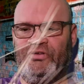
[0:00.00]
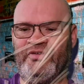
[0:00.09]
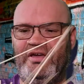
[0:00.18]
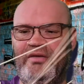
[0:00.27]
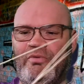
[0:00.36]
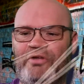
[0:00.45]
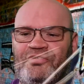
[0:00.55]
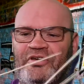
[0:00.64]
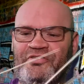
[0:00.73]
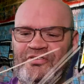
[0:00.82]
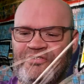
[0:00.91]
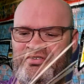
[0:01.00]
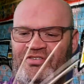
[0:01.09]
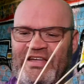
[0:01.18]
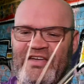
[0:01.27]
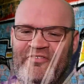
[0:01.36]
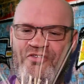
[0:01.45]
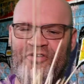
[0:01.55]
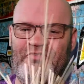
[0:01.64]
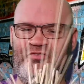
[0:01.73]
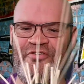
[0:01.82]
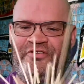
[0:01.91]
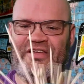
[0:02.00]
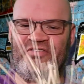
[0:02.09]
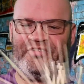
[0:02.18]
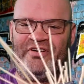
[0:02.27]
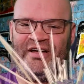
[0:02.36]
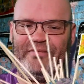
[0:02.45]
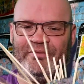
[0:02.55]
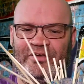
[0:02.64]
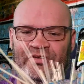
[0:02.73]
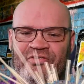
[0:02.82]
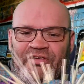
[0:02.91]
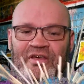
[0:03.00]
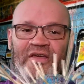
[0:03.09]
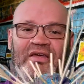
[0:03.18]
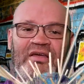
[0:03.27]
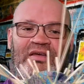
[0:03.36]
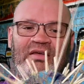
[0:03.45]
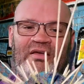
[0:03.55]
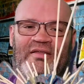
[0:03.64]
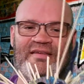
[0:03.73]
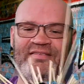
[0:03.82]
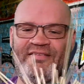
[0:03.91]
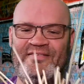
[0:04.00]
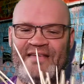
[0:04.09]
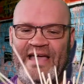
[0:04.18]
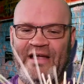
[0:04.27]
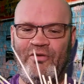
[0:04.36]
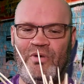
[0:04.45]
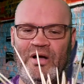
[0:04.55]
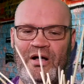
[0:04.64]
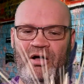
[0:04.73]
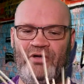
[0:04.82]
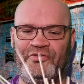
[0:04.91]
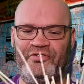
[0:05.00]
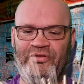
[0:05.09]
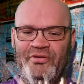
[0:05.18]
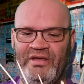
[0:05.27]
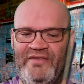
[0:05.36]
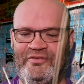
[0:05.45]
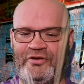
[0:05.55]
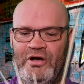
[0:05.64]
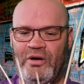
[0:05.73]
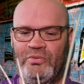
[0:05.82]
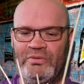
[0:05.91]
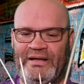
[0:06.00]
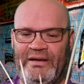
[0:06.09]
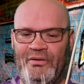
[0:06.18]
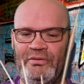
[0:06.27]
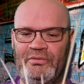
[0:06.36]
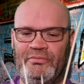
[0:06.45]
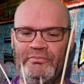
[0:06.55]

So what I'll do is I'll just stick a few through this side because this is getting quite hard to even hold now.